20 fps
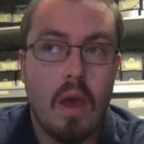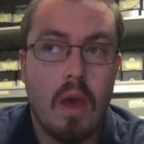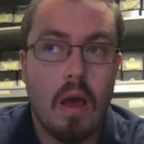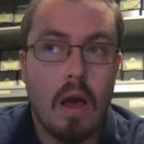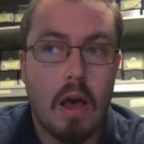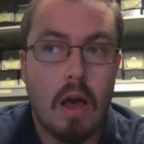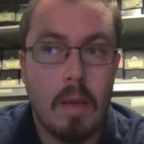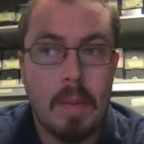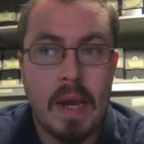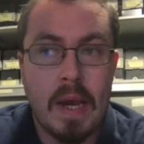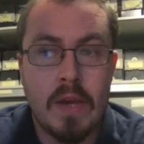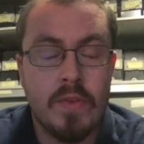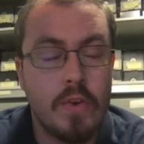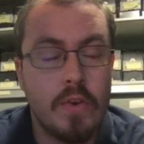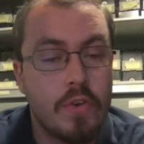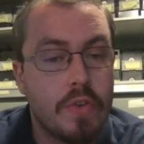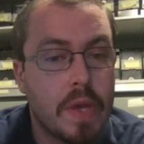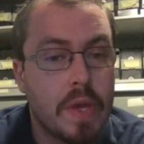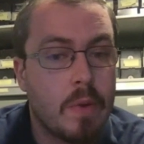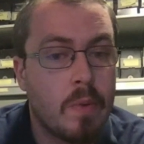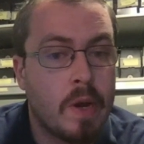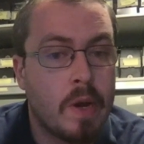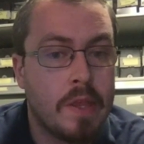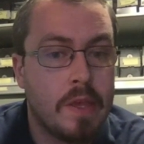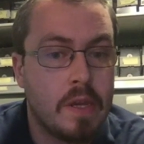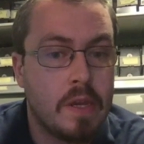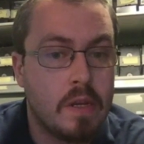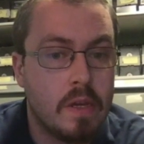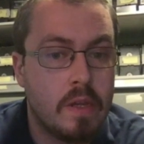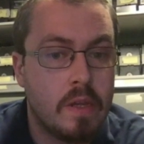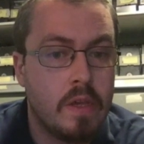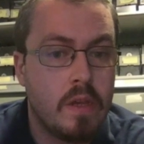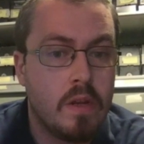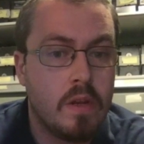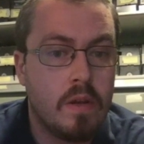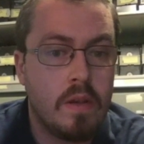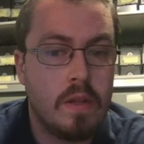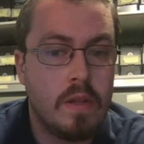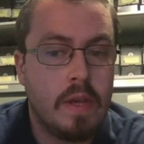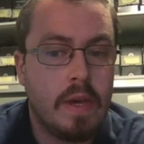Um, I understand why they did it.
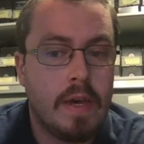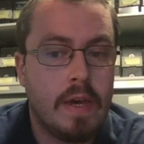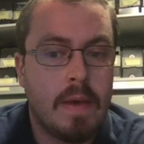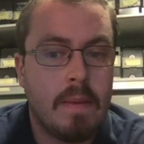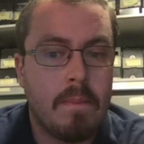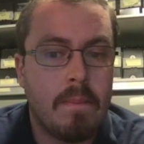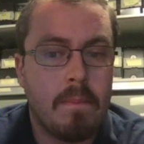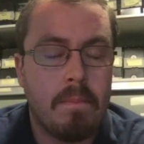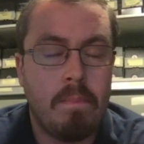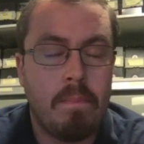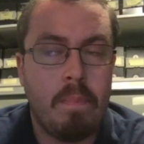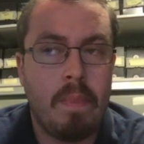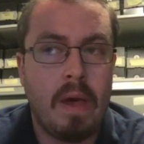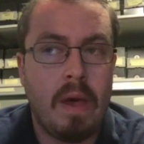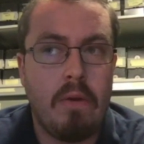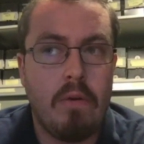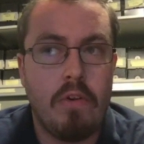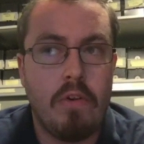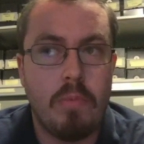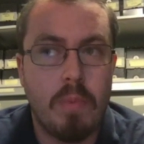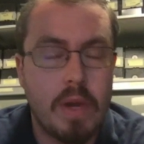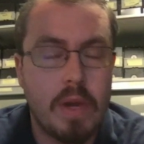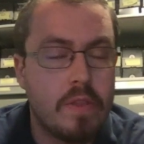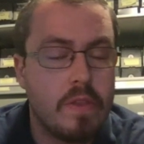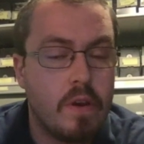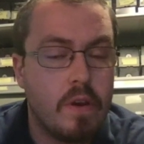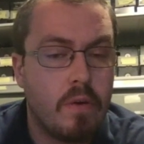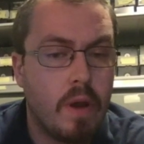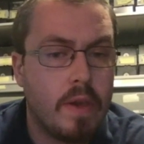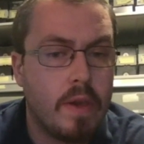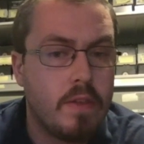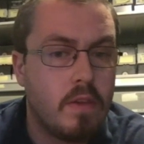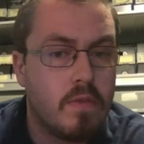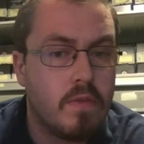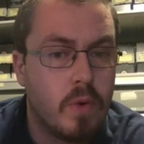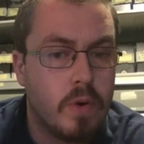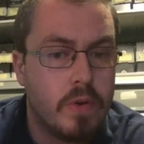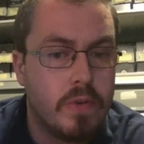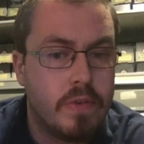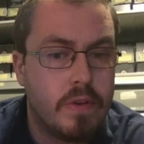Um, I respect their right to
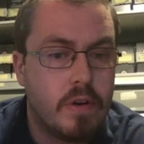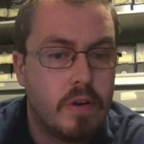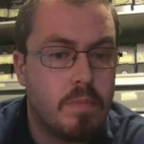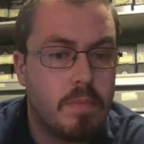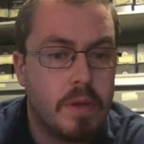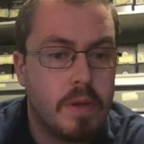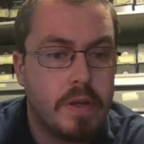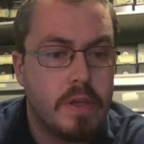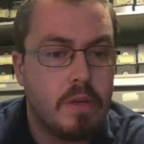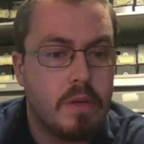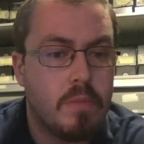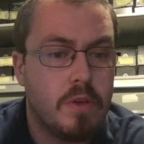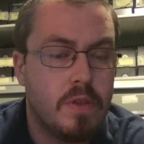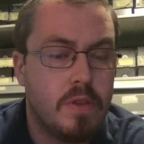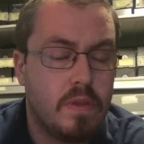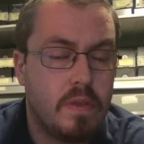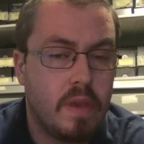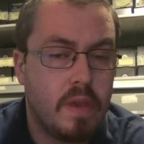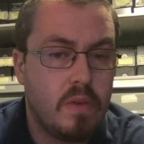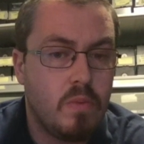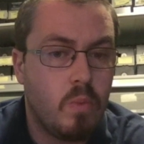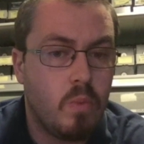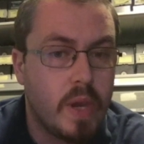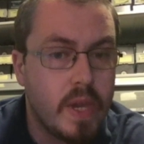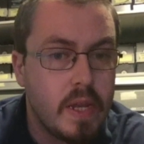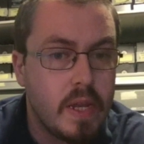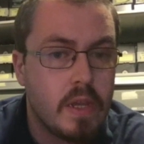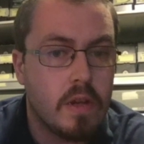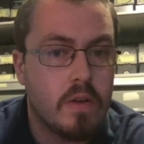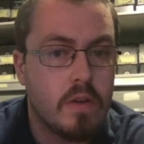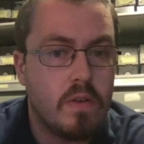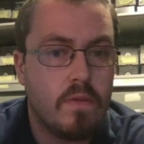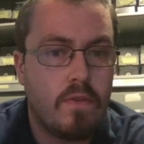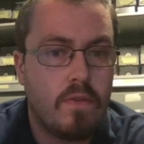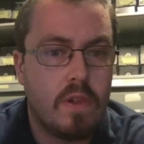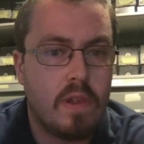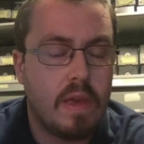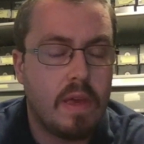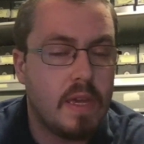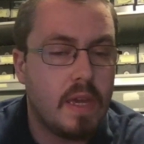voice their opinion, but they waited for
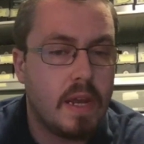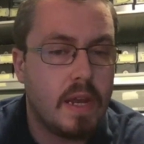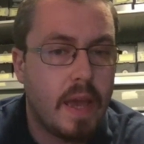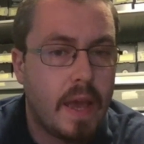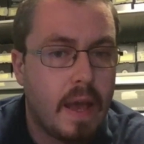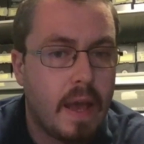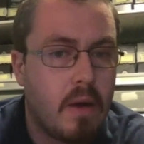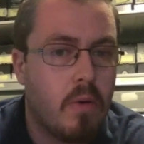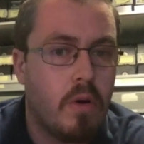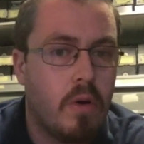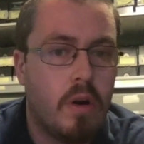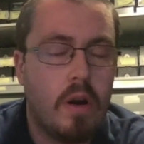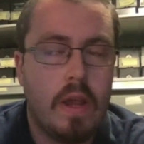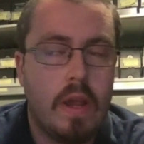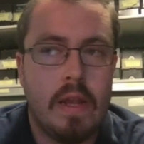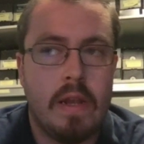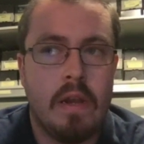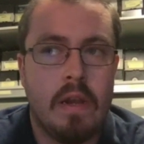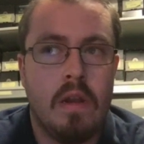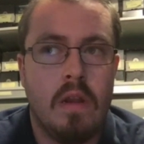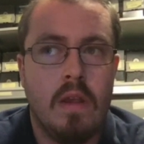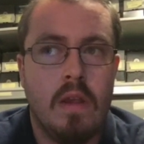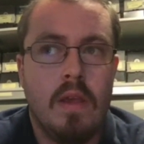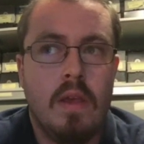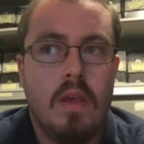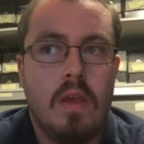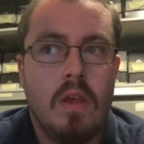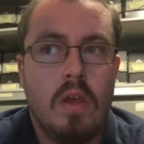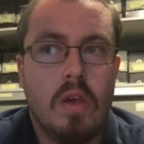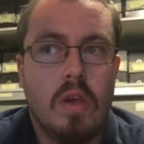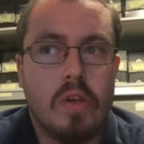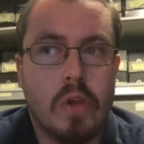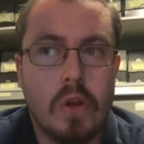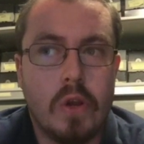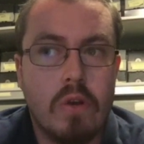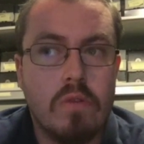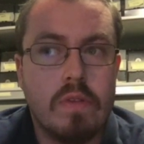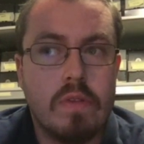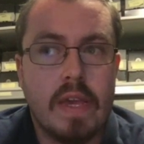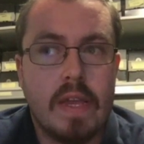like an hour. And you
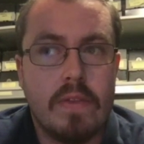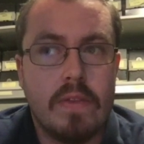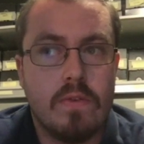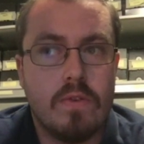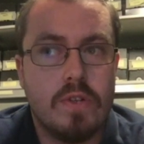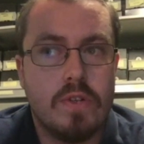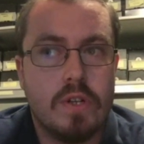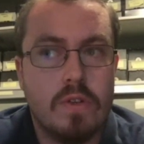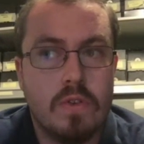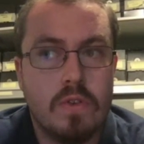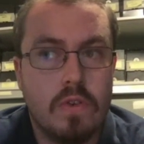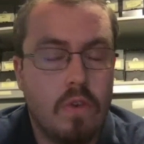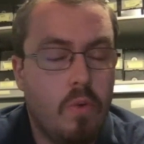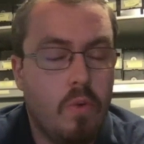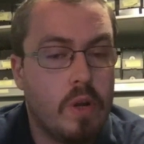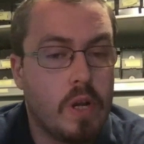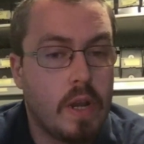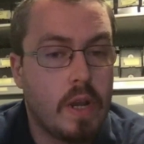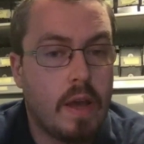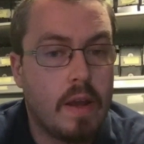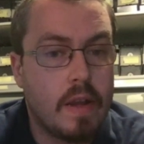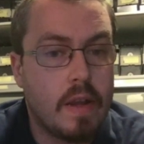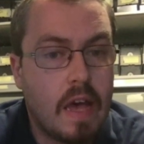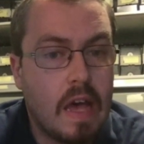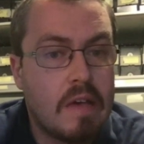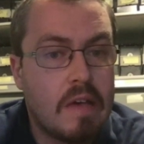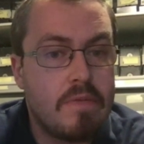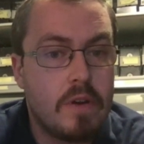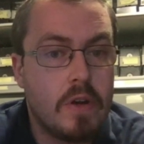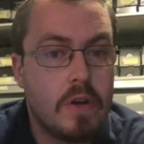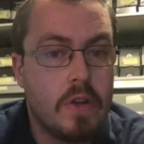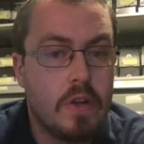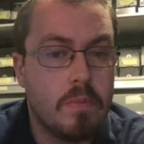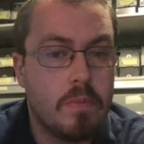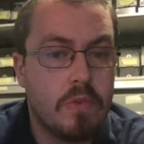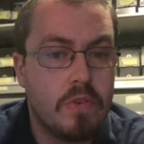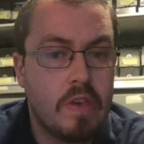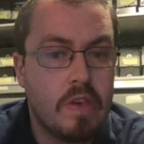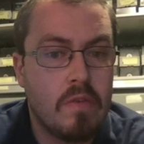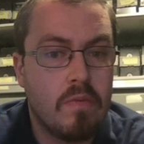know, Daniel Jones is already not confident in
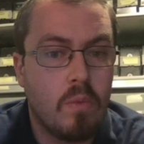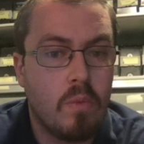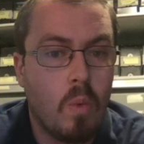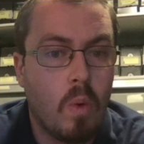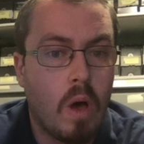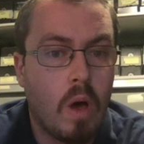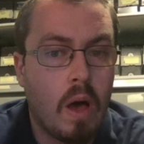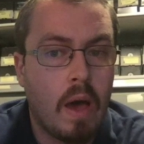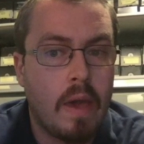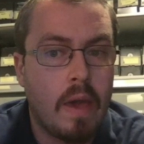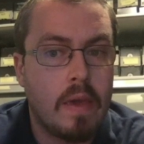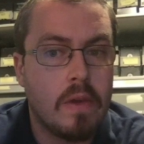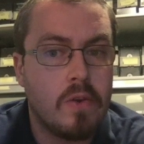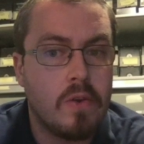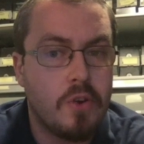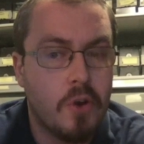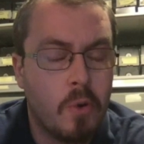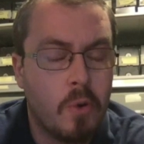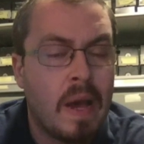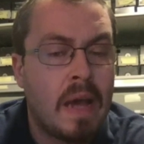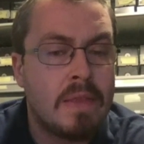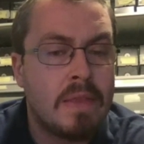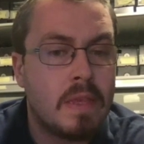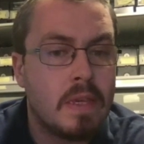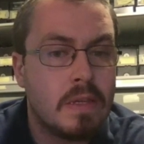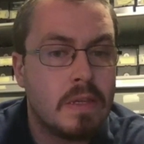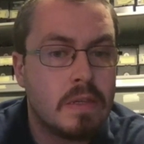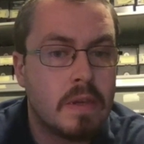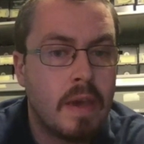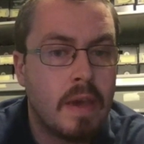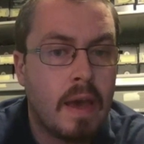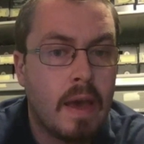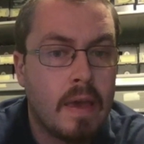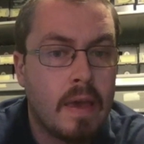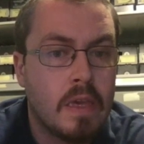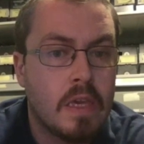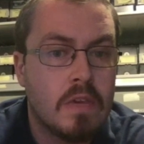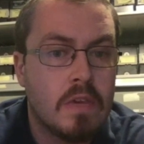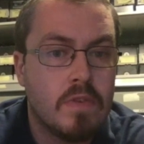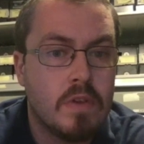himself. Why go at this guy
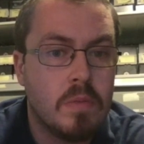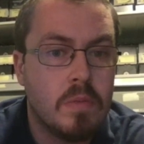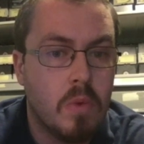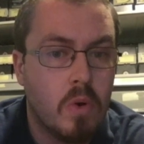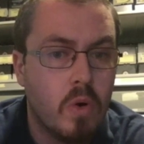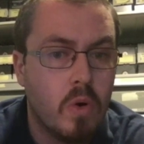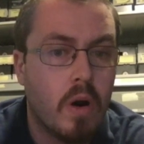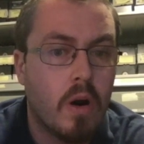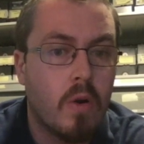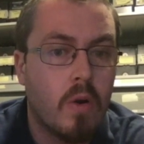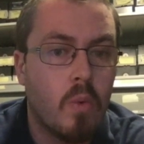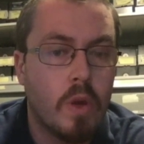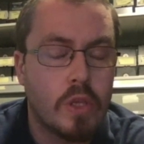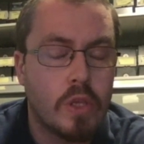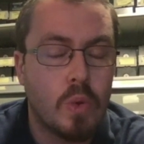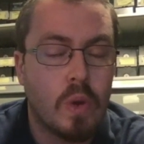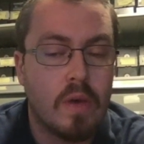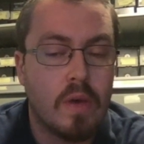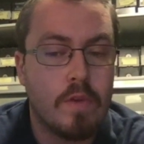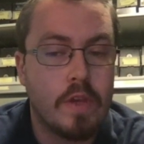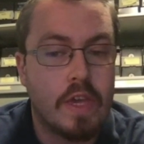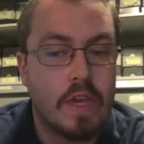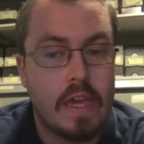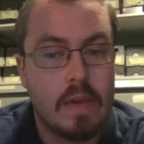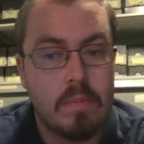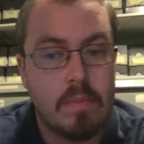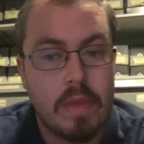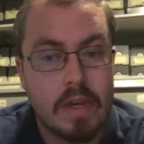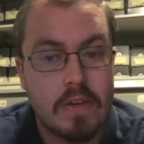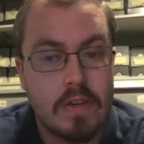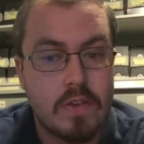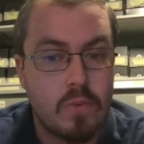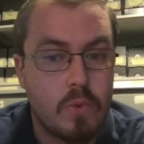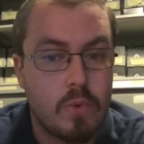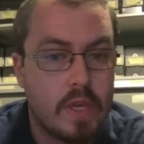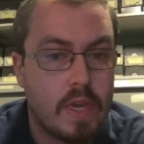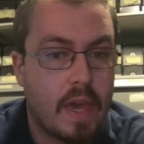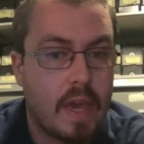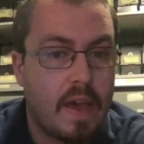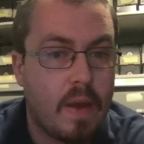even more when you have a game next
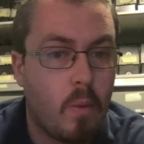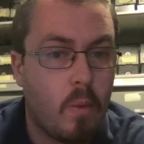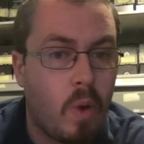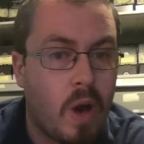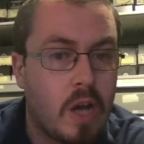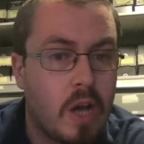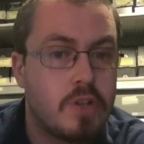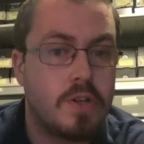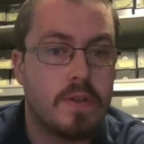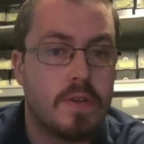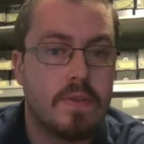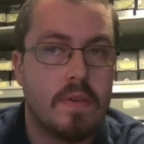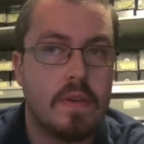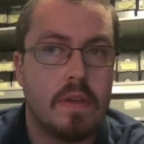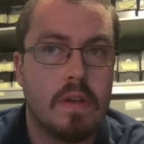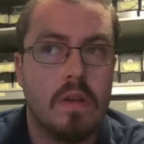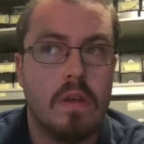week at Washington?